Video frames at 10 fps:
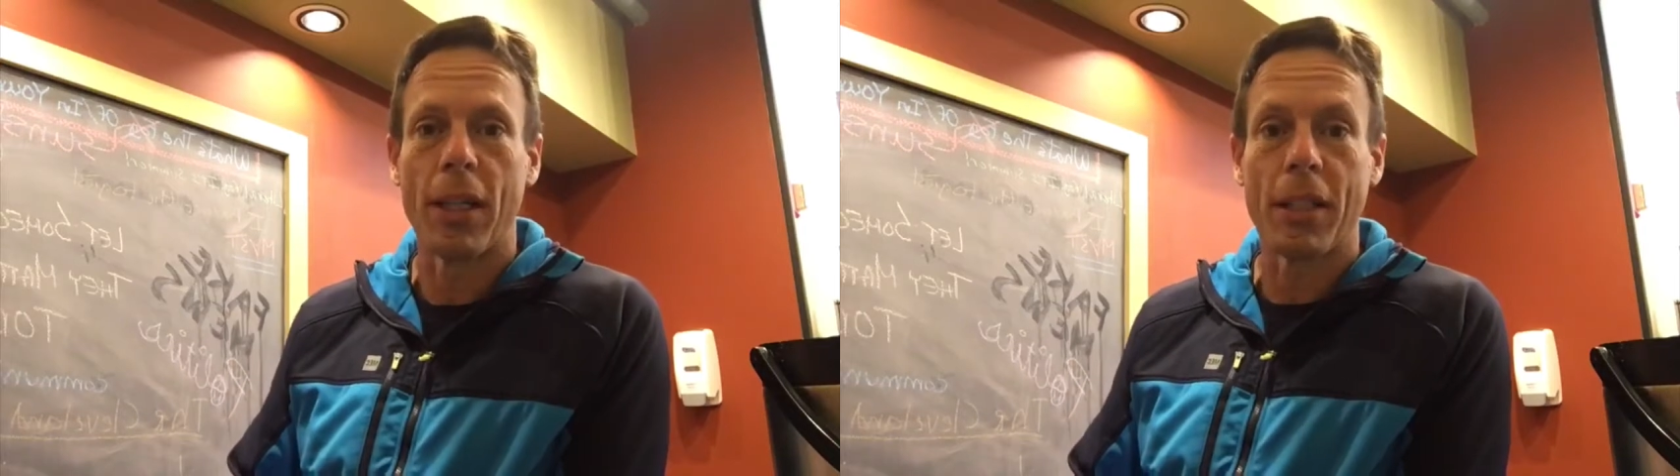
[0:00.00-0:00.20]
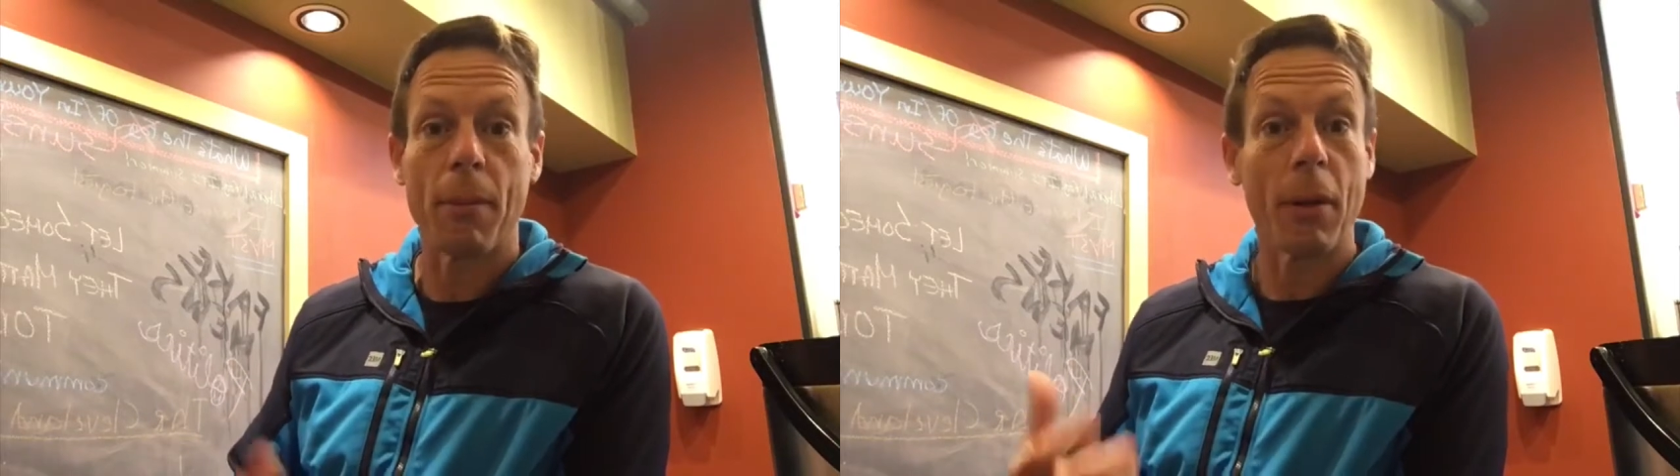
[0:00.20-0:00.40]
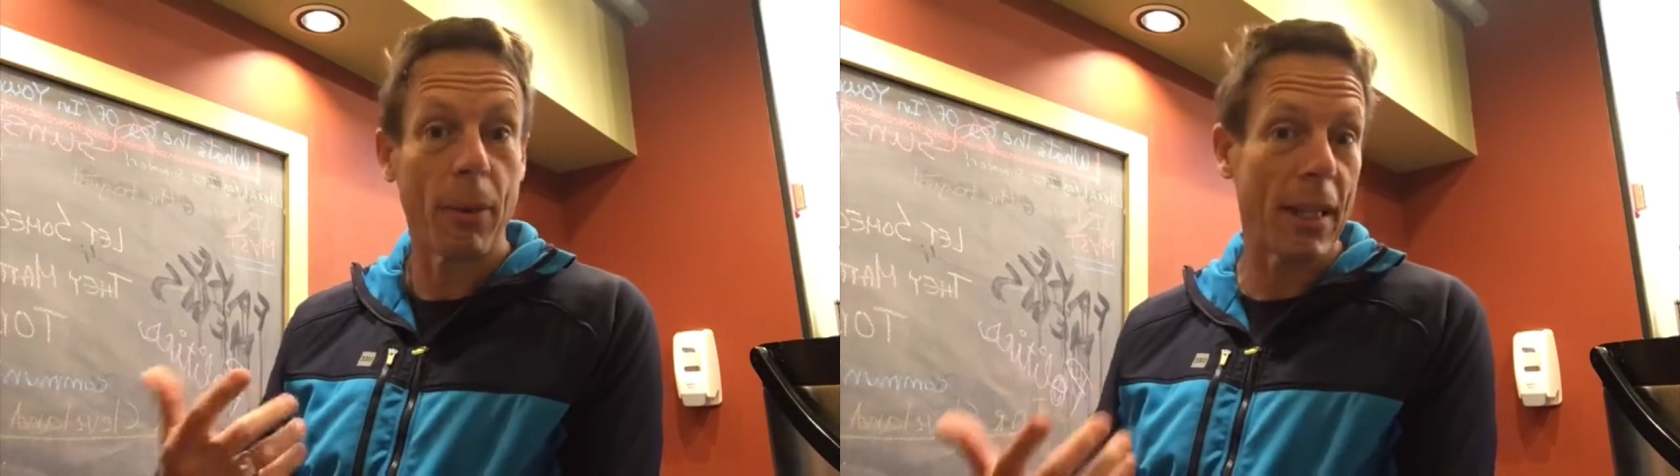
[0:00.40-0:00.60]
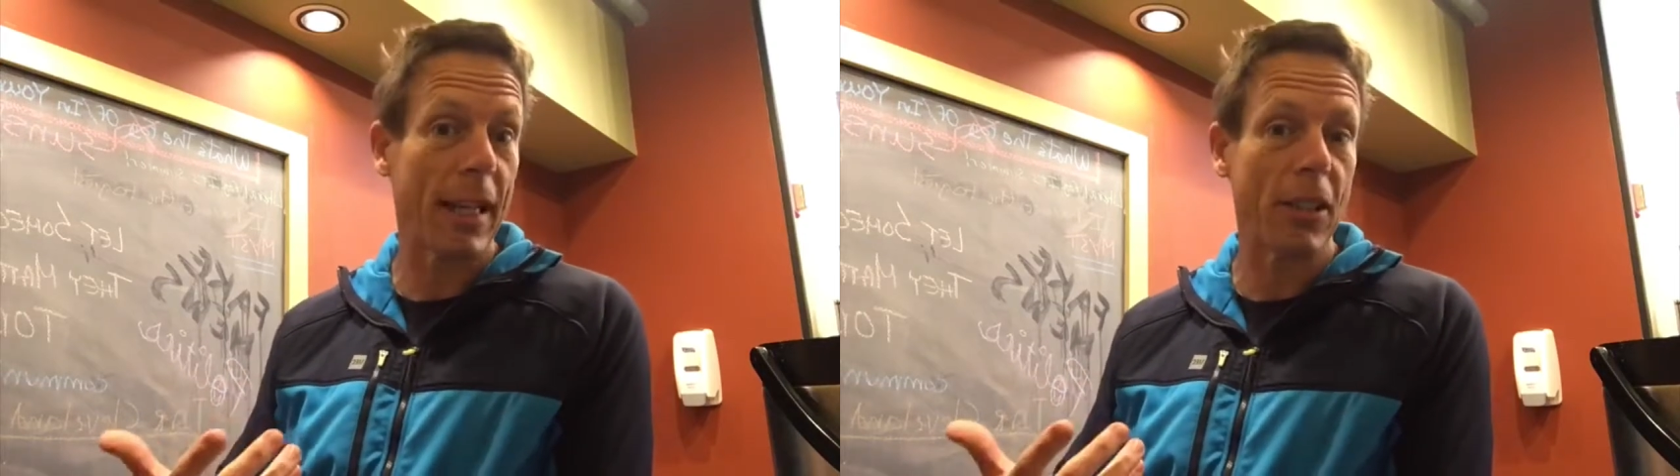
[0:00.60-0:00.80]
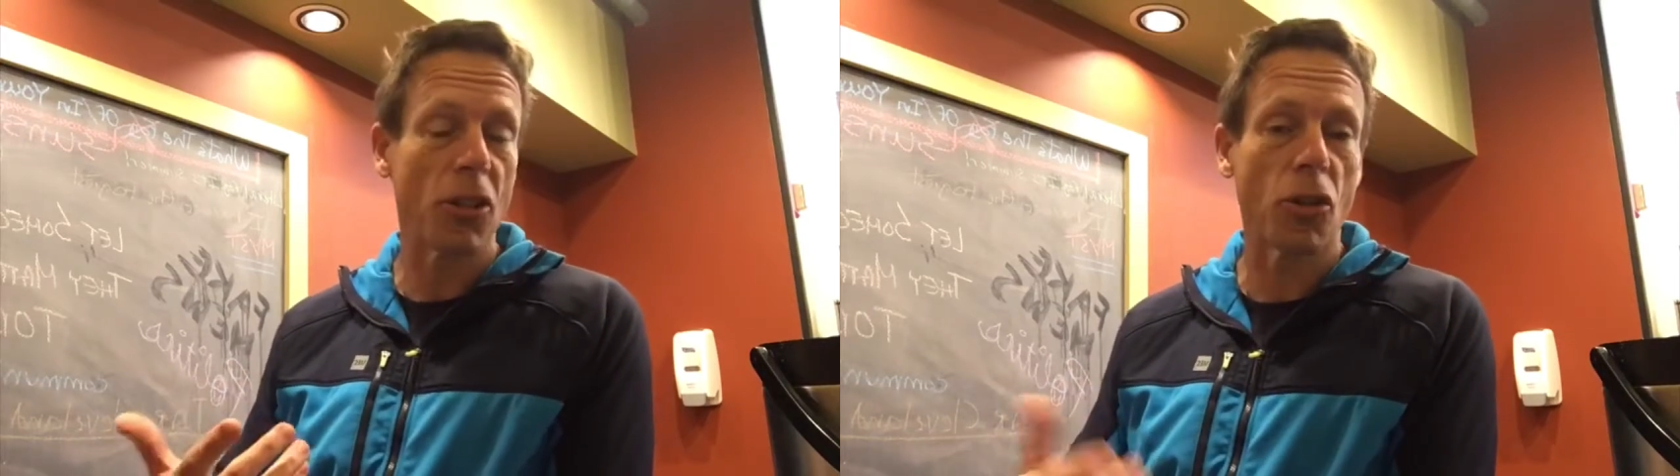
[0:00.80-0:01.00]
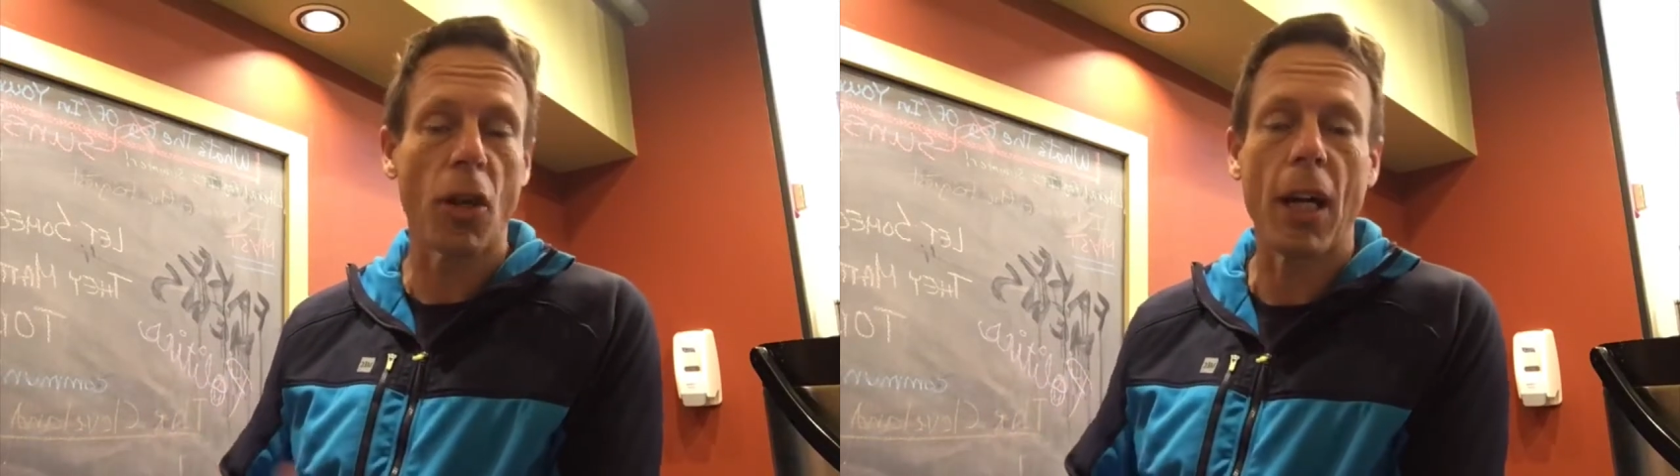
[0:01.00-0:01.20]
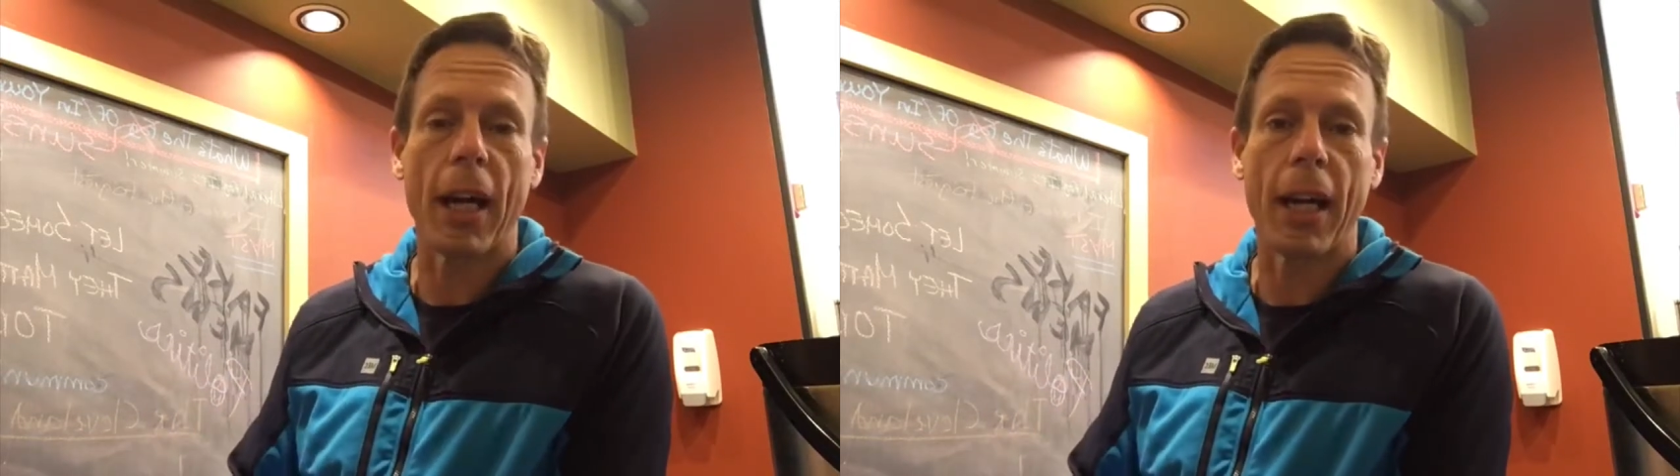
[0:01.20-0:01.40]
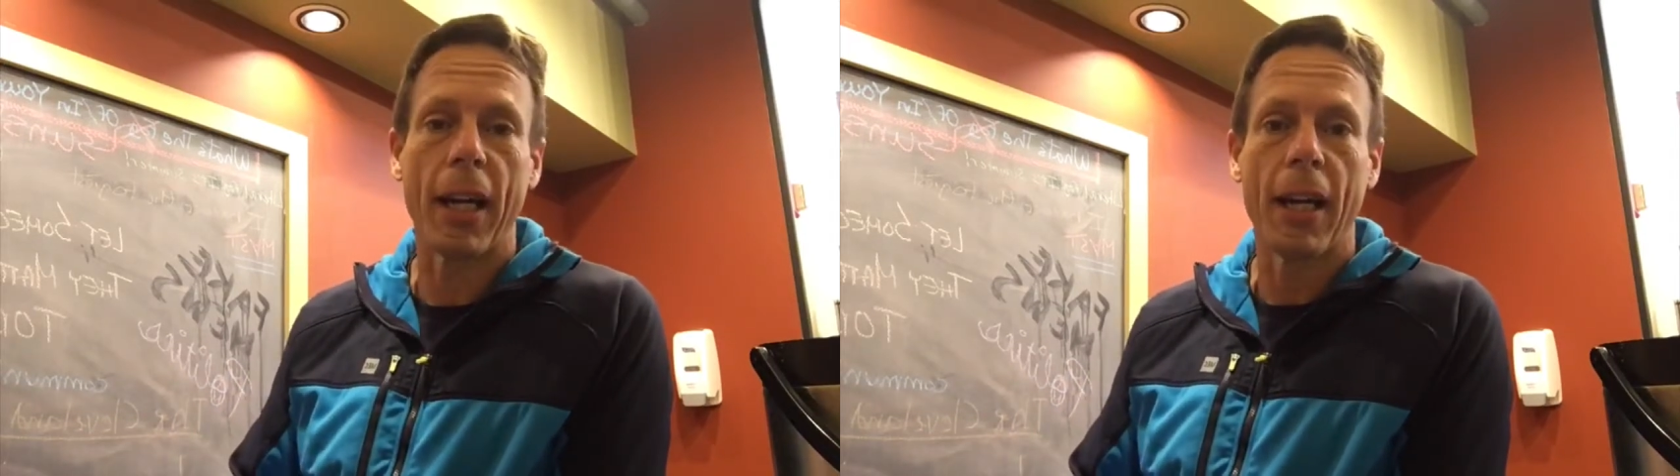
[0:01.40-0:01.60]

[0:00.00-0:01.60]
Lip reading: something we'd like to try,